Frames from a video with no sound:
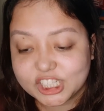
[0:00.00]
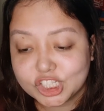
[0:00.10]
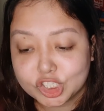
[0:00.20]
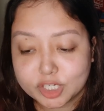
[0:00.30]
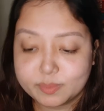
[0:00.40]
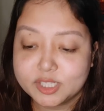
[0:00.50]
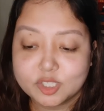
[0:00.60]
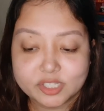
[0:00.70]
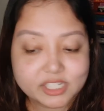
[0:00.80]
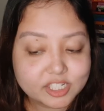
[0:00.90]
determined
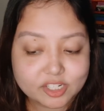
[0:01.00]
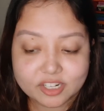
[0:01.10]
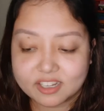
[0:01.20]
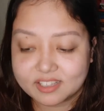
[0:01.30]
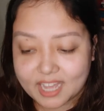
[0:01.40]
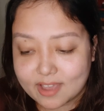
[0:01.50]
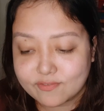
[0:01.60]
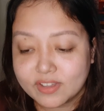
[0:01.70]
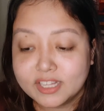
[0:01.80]
to eat her alive.